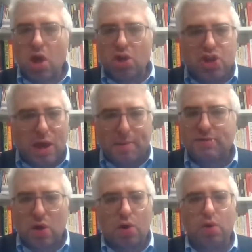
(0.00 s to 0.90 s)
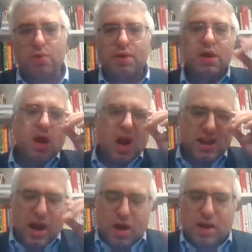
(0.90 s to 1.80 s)
a Shabbaton,
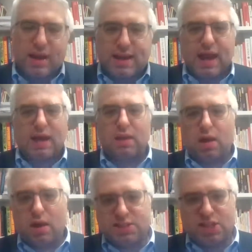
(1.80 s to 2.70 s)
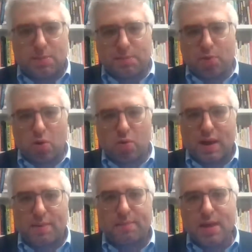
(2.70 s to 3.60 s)
a Yarche Kala, a summer
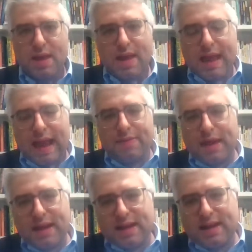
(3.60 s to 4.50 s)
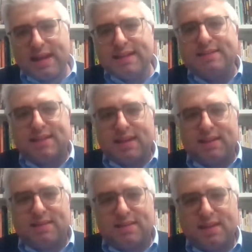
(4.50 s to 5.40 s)
program. And then in an
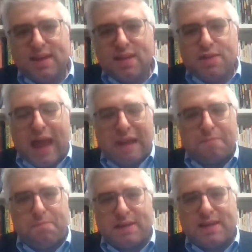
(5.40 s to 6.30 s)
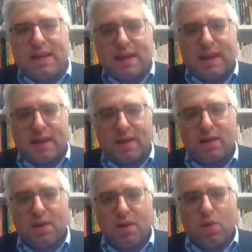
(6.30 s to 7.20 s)
instant, that
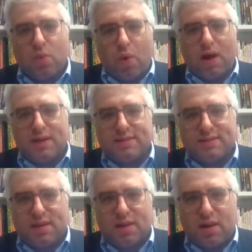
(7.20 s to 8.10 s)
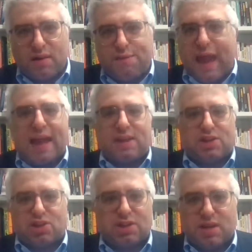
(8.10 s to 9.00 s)
beginning was
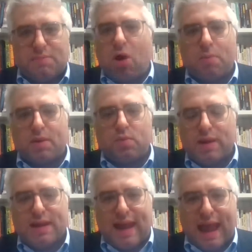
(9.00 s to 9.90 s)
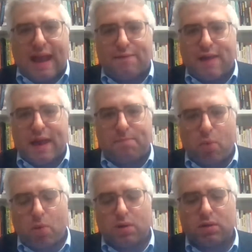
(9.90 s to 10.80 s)
vanished in a moment. We didn't have that
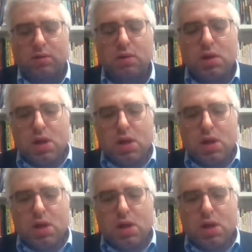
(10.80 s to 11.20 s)
portal.